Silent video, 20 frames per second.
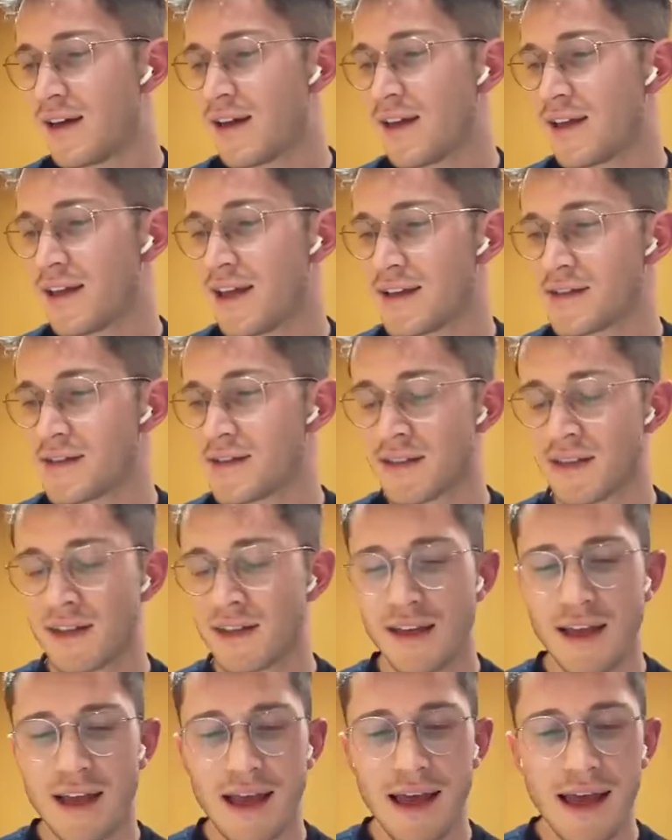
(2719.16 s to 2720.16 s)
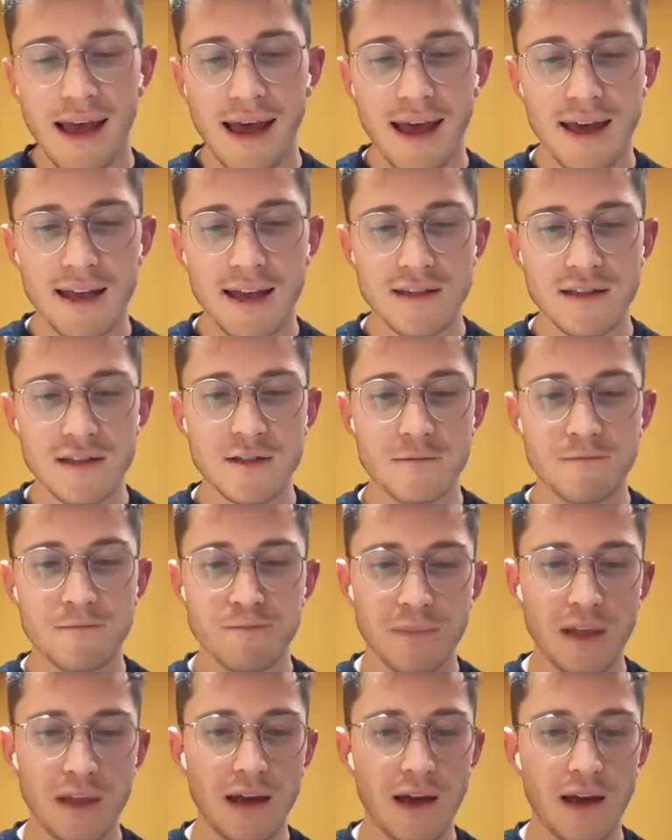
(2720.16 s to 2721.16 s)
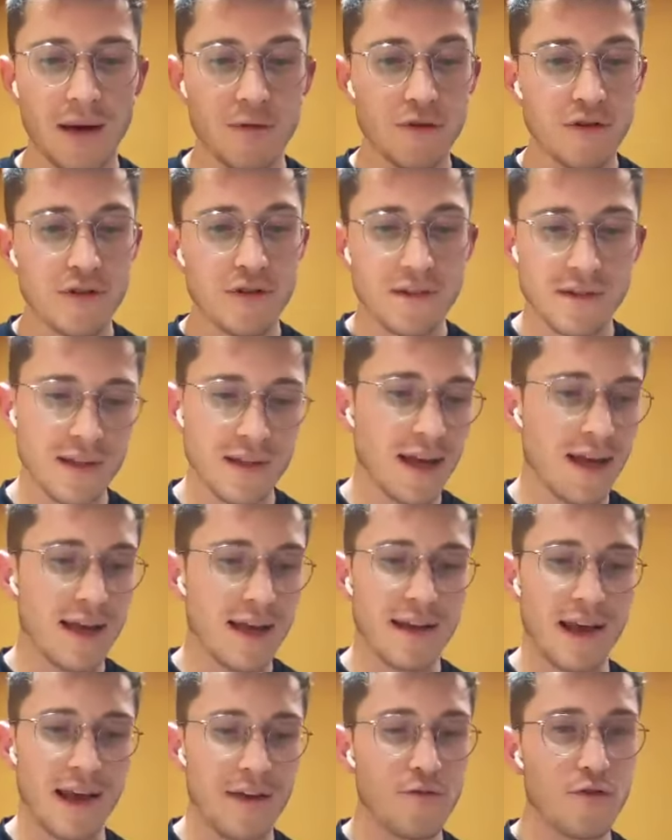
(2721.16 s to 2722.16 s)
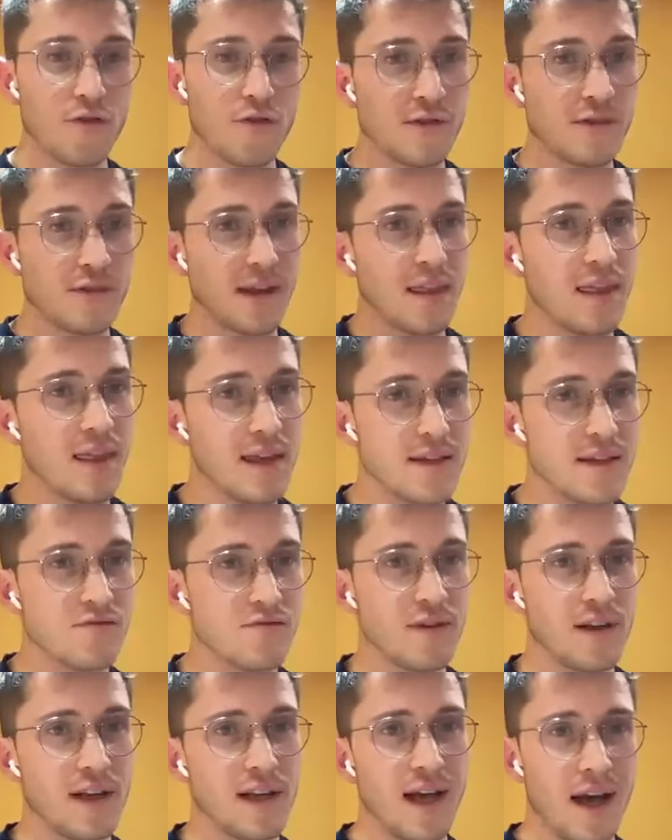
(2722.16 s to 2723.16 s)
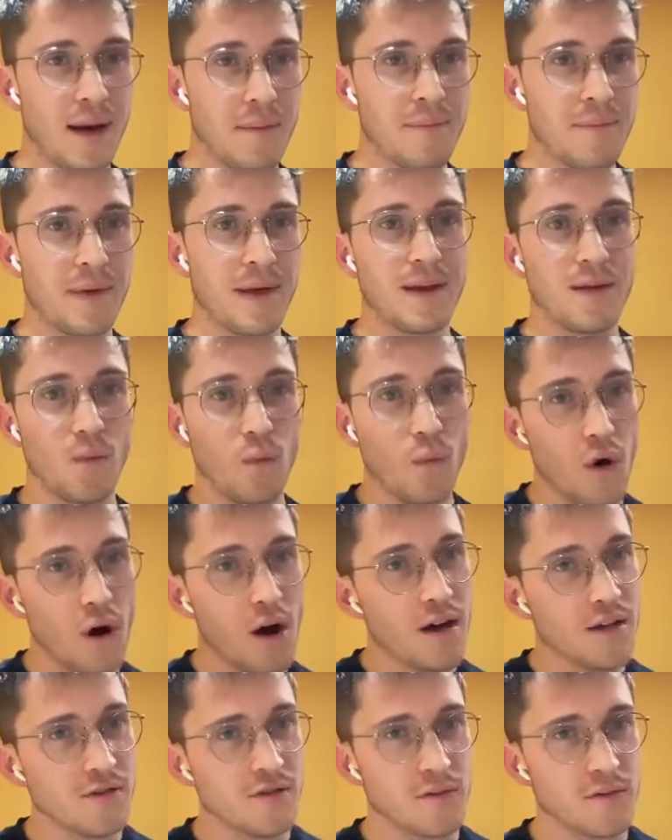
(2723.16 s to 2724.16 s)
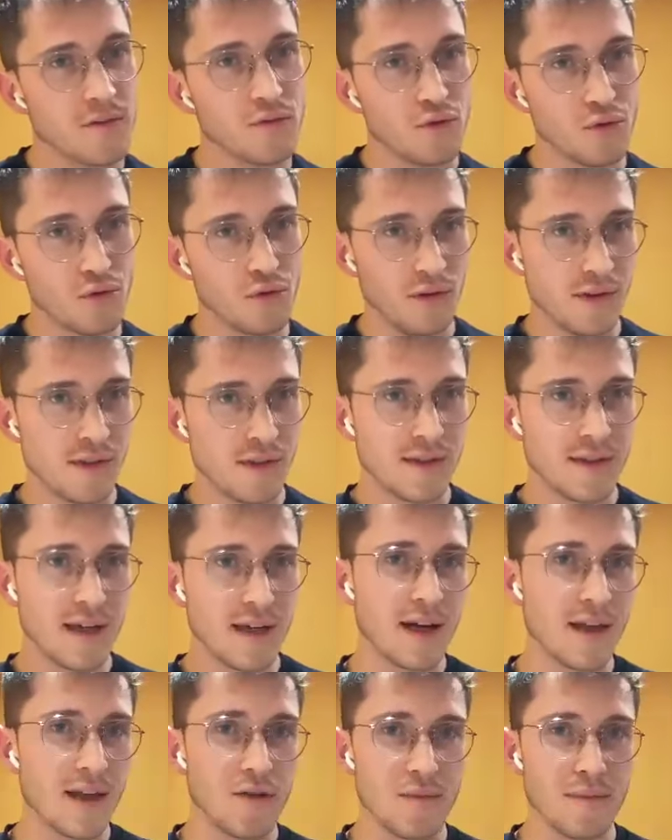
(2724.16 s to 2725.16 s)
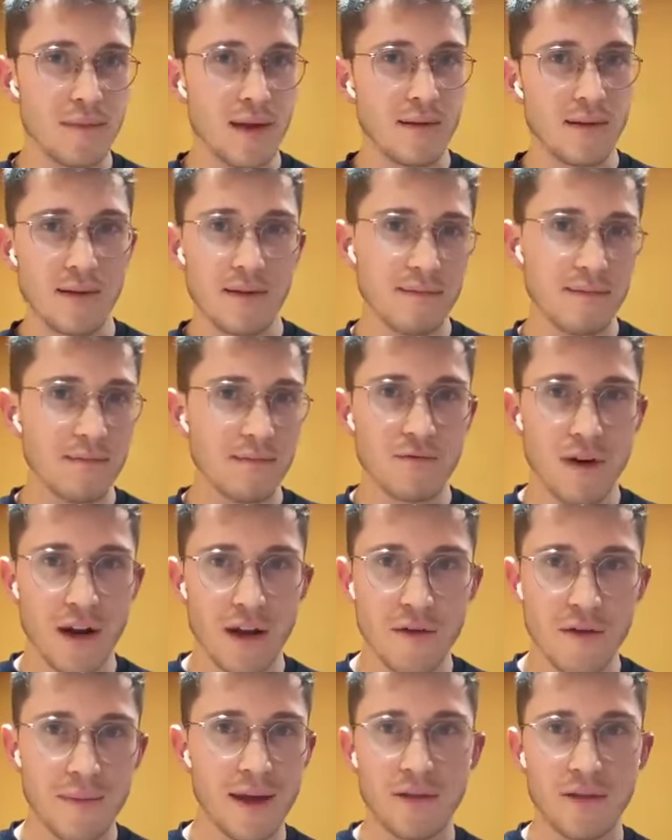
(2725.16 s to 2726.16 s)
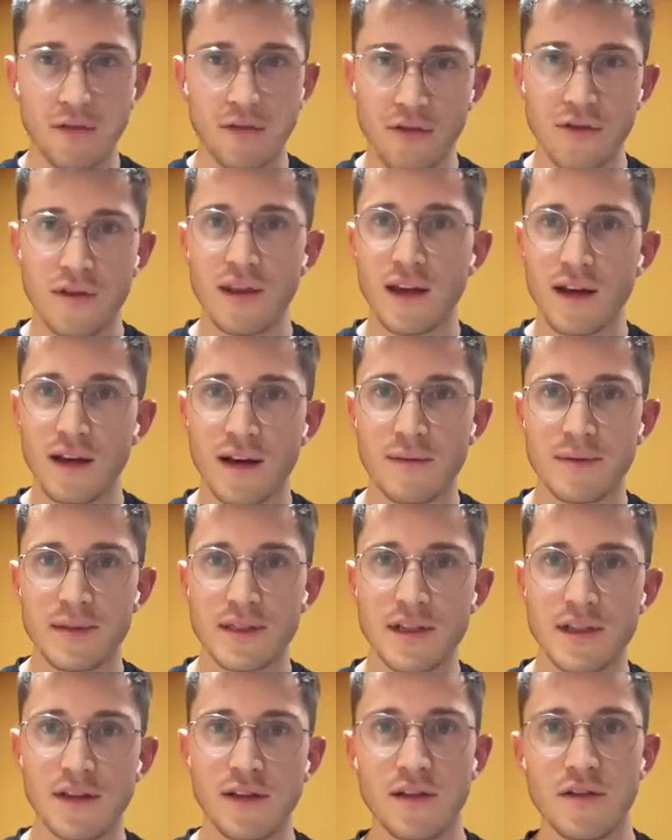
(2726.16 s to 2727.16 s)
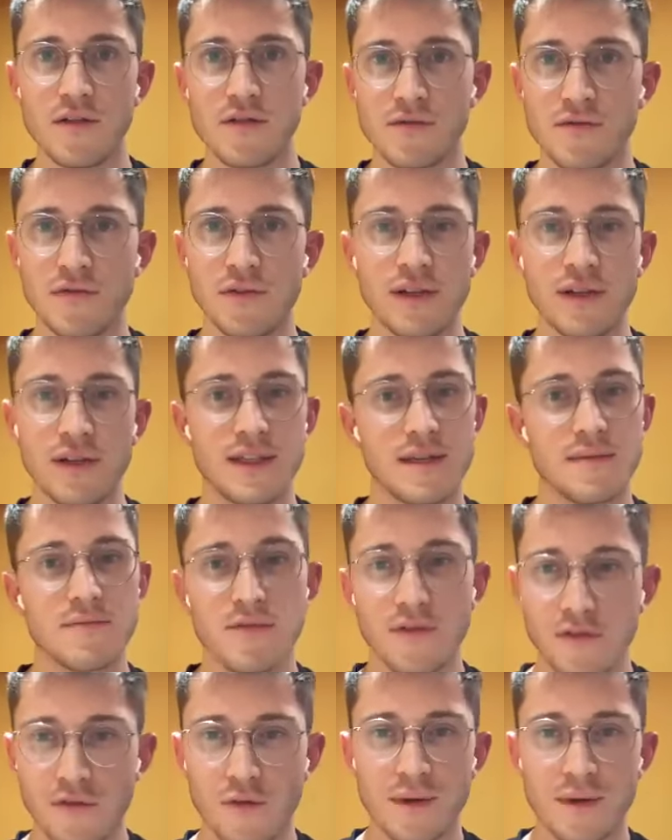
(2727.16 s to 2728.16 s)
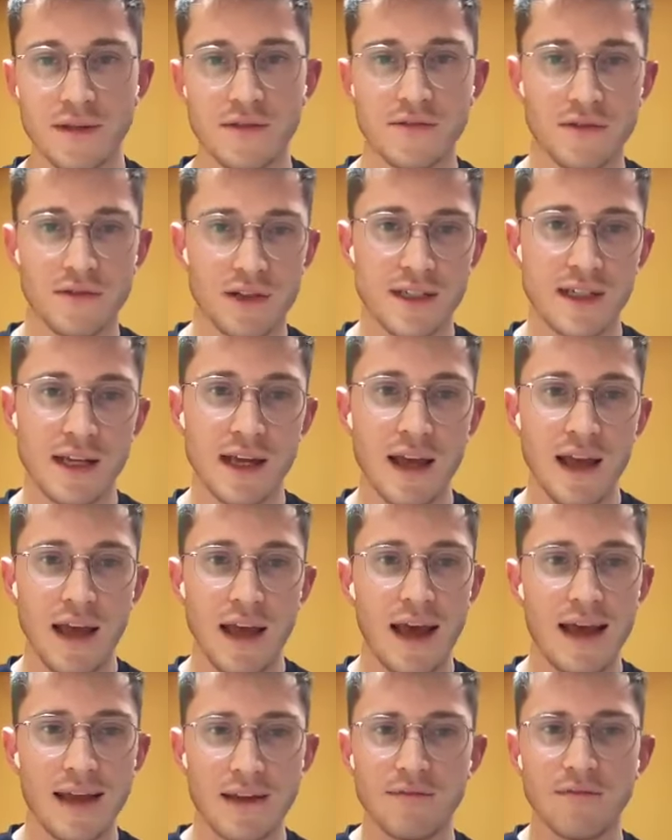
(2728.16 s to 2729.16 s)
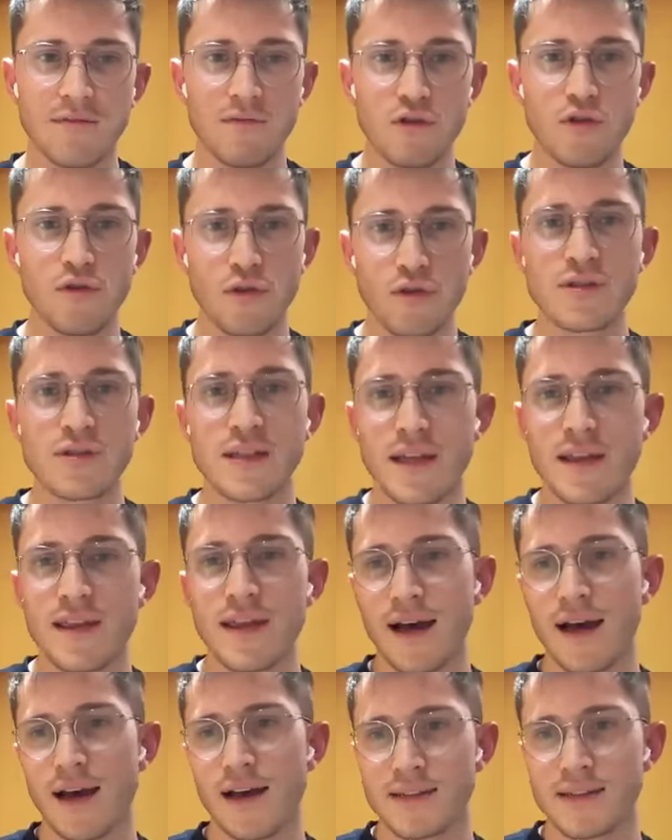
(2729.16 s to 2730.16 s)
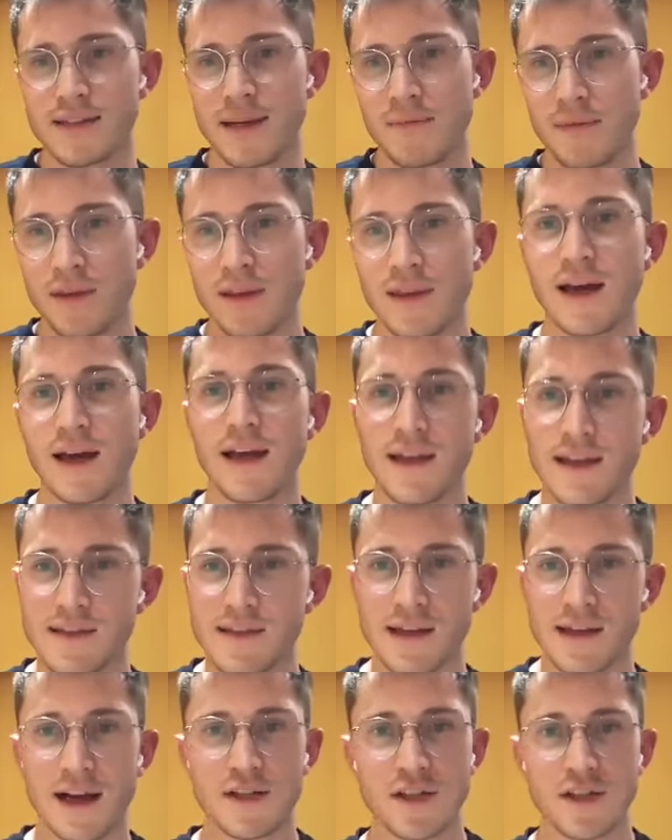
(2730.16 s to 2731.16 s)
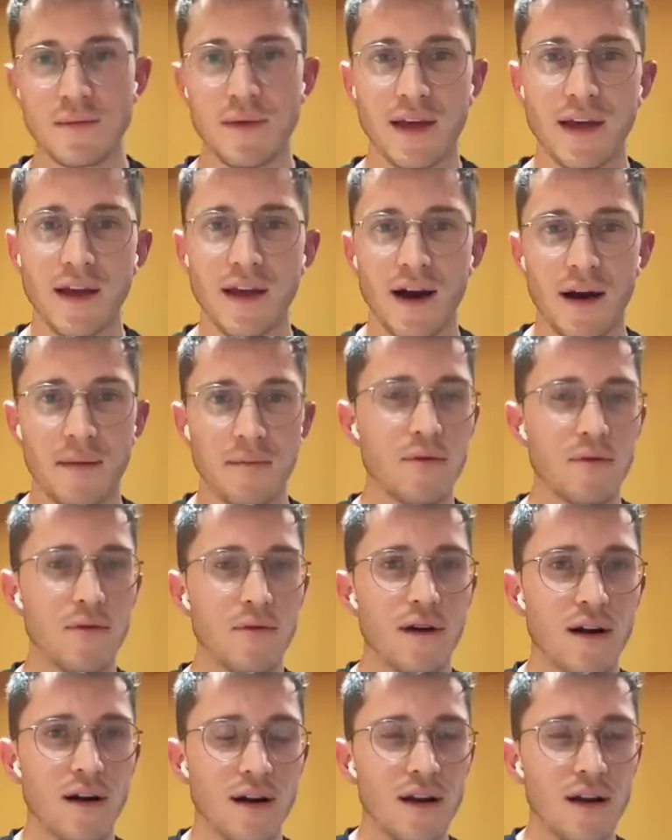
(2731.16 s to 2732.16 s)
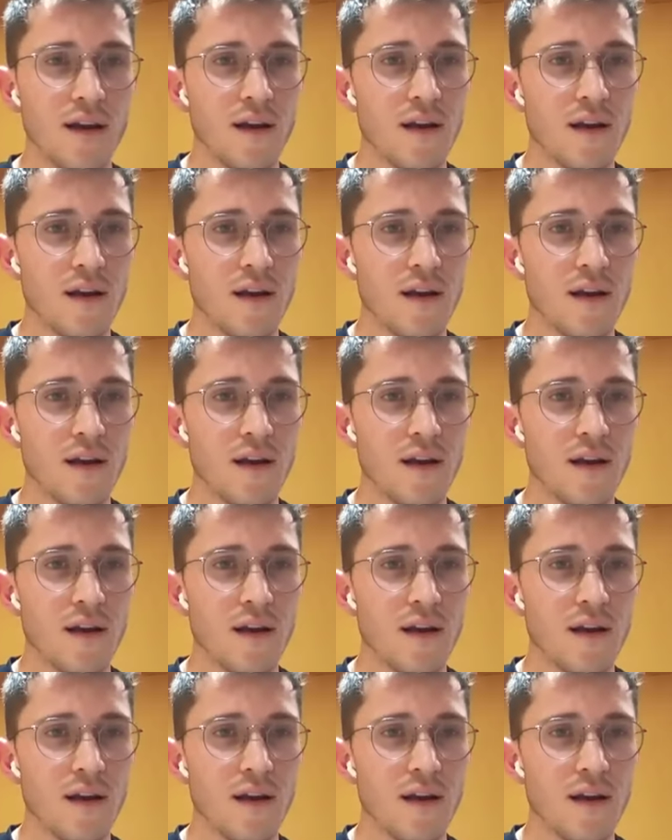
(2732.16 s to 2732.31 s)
I guess. And I'm curious, again, have you seen this really happen? What are some tools that you may recommend or you think are particularly useful in terms of open source? And do you see that as something that is actually picking up or